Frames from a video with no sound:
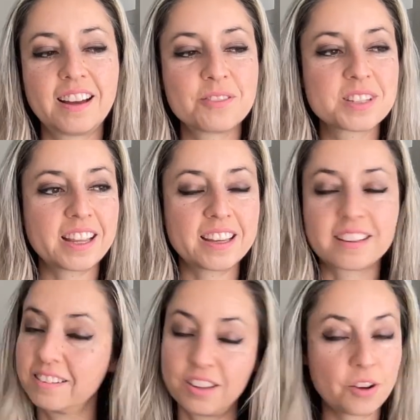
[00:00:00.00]
I was
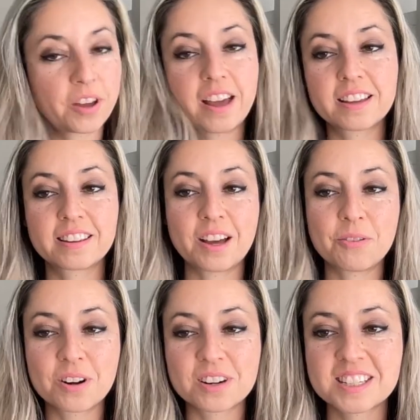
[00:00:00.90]
like, okay, that
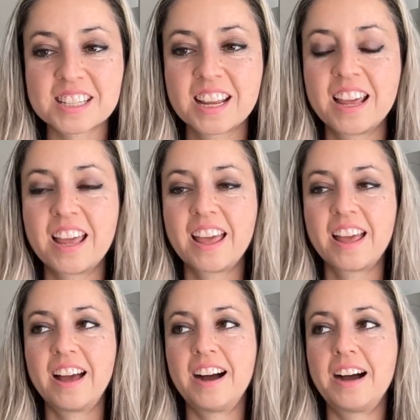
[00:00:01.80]
works.
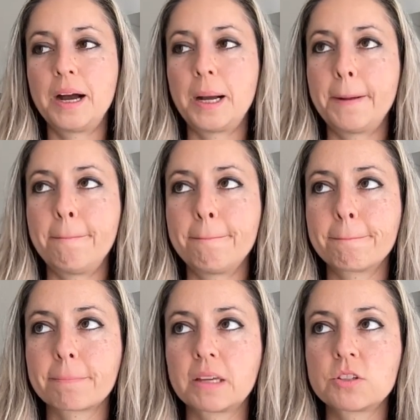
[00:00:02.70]
Um,
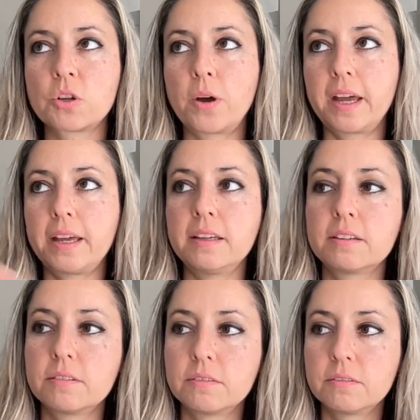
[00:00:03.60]
so
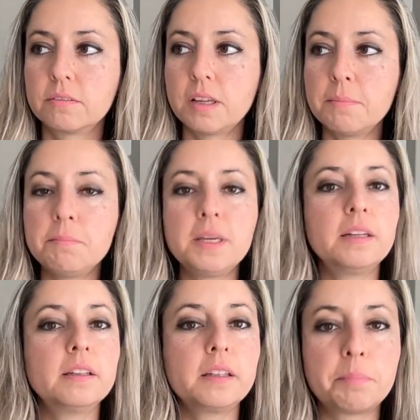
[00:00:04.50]
I
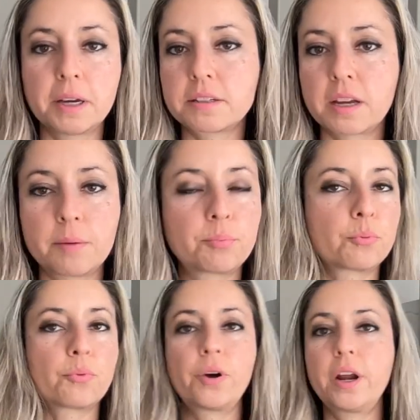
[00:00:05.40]
immediately picked up
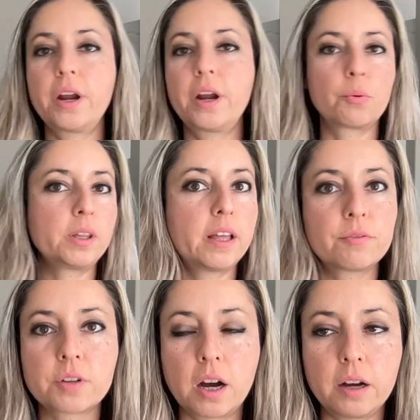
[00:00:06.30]
right where we
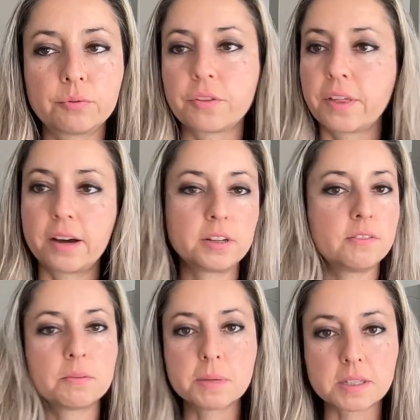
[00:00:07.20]
left off without
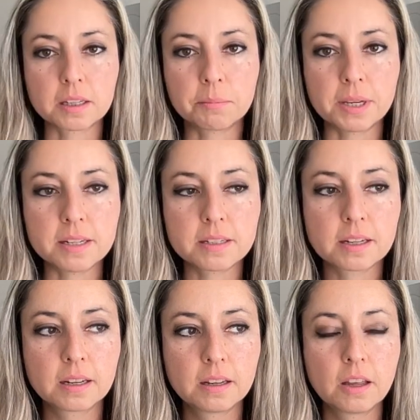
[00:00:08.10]
even missing a beat.
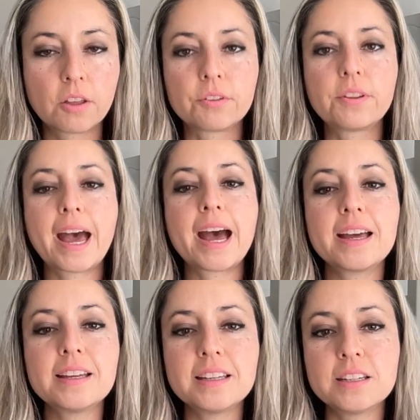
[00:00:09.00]

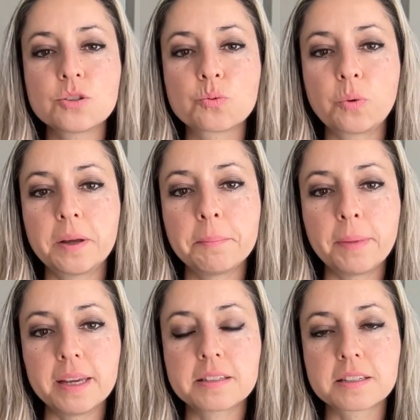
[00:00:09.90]
That is what
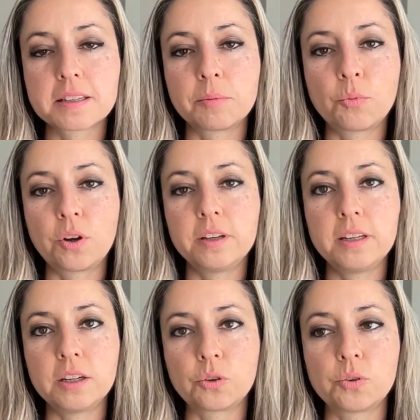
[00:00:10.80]
makes someone
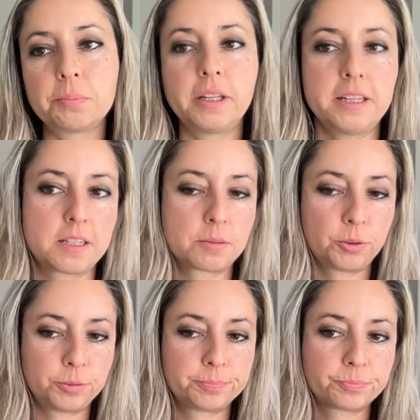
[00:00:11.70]

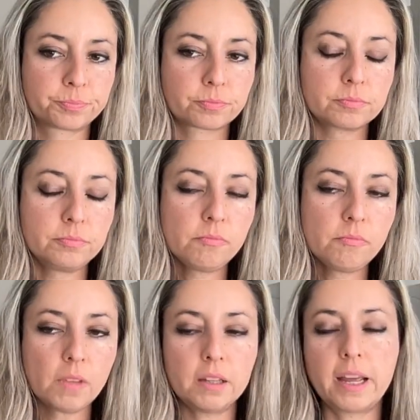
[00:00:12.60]
irreplaceable.
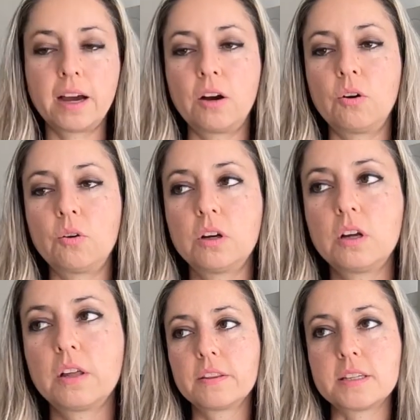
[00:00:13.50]
Now,
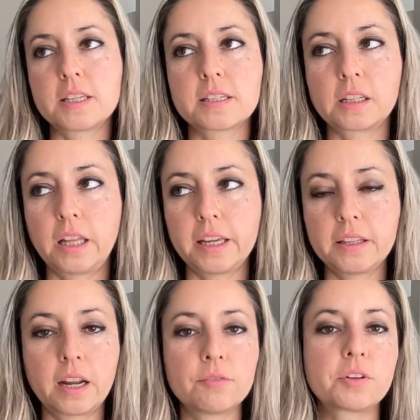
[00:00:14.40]
this is a client
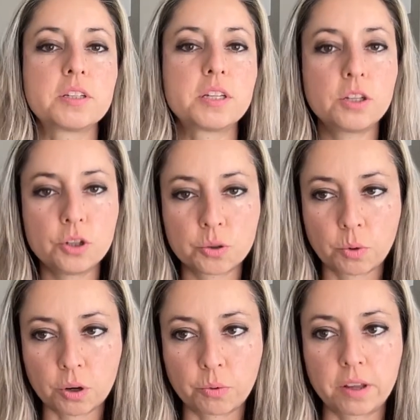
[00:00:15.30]
that I've continued to
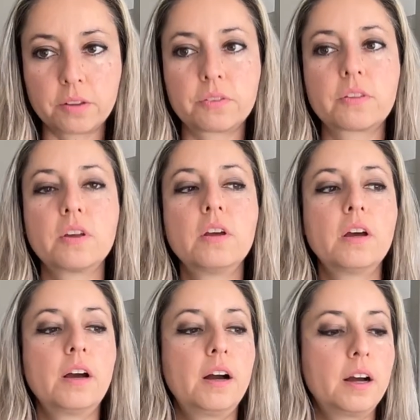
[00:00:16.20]
work with
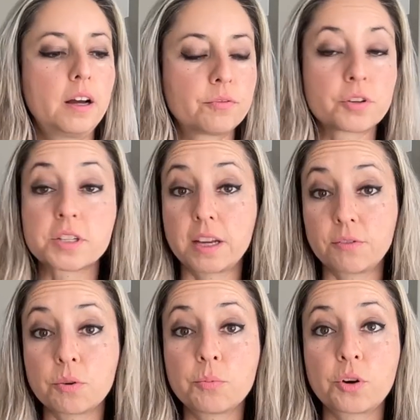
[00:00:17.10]
uh, for
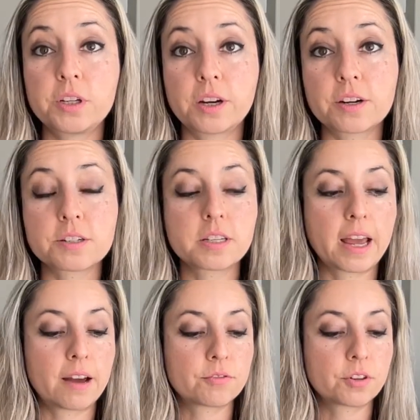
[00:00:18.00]
several more years
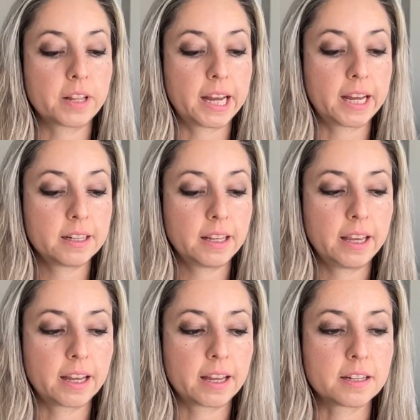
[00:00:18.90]
after that.
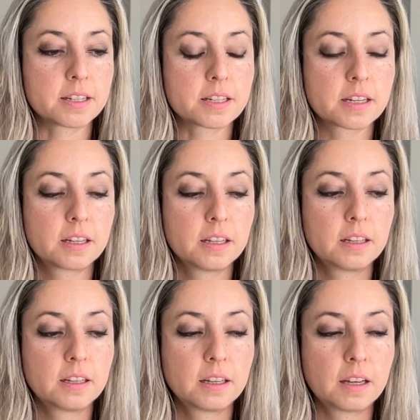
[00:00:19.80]
And
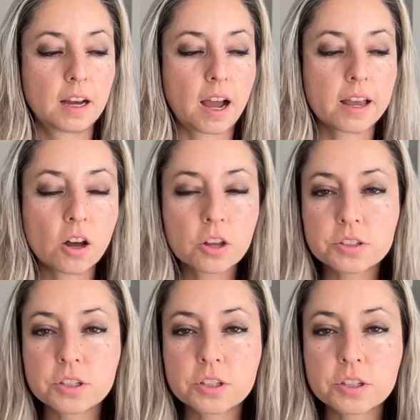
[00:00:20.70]
I
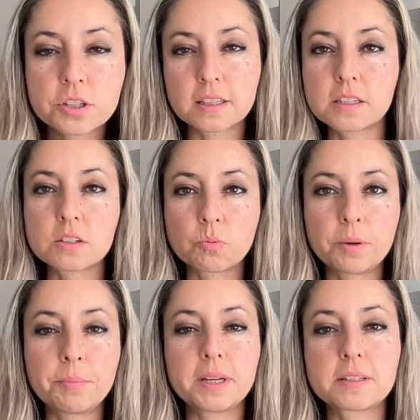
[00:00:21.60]
also think this is
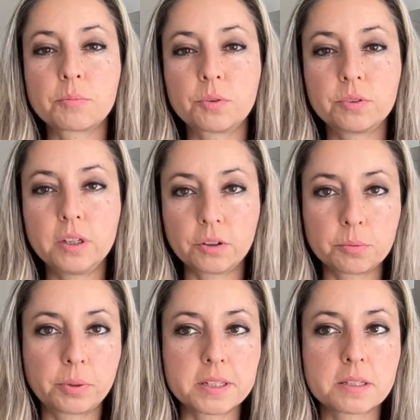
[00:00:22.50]
what makes someone
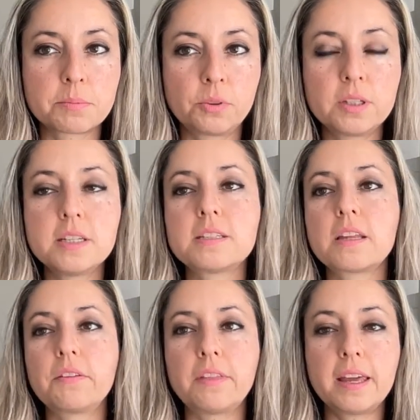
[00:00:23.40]
irreplaceable is
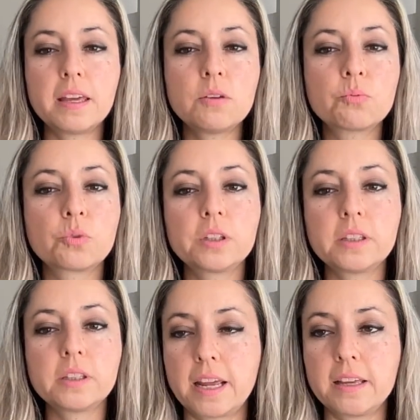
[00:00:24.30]
they
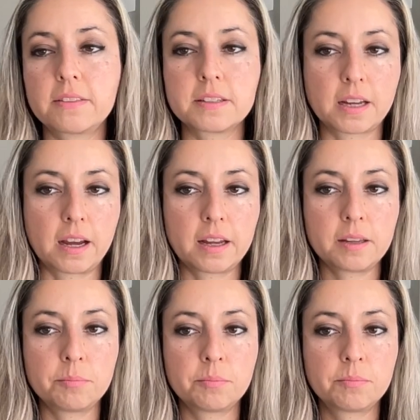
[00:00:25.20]
really take the
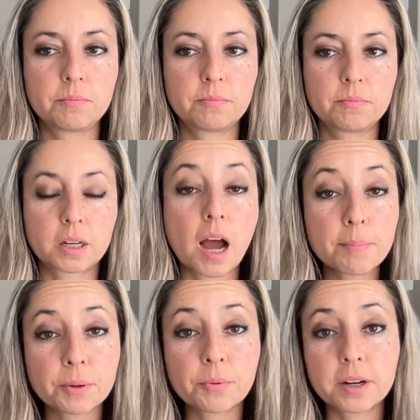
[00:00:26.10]
time. A
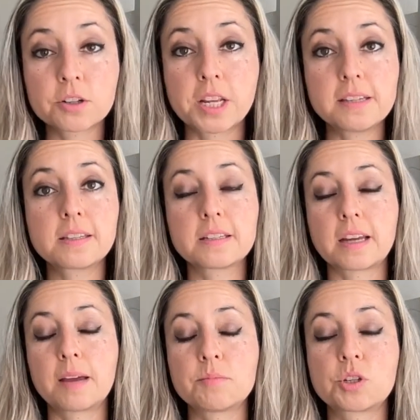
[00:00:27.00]
copywriter takes the
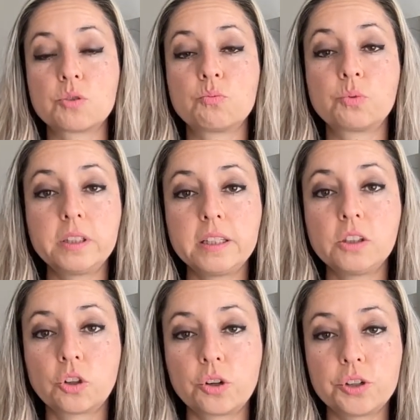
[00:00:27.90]
time to really
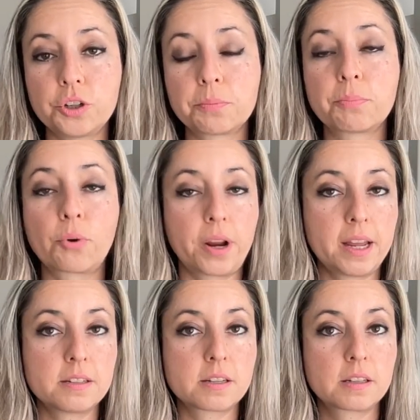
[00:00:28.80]
learn your
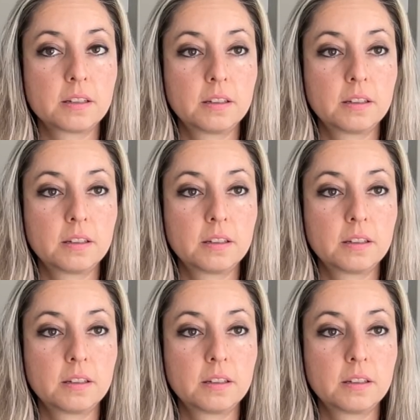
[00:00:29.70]
brand,